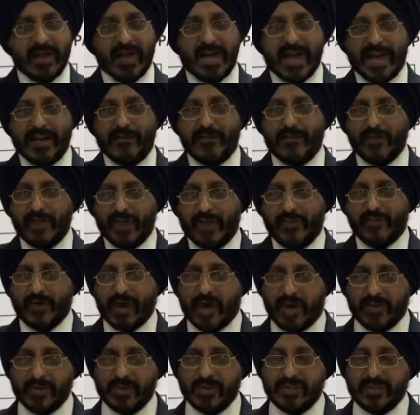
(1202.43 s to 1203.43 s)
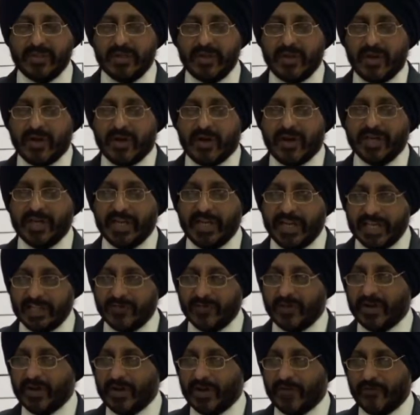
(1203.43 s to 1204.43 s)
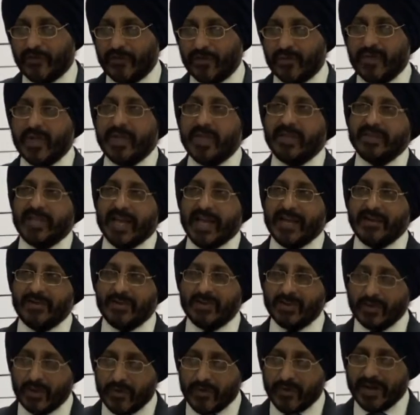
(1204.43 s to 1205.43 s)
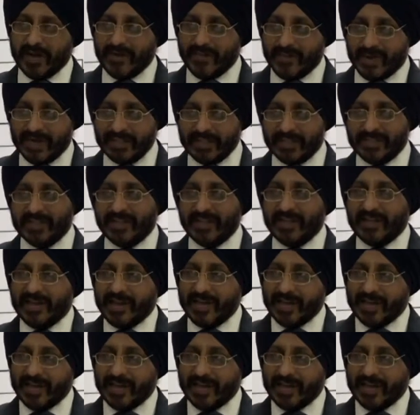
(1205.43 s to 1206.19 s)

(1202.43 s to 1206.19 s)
I feel proud for each one of you. Thank you so very much.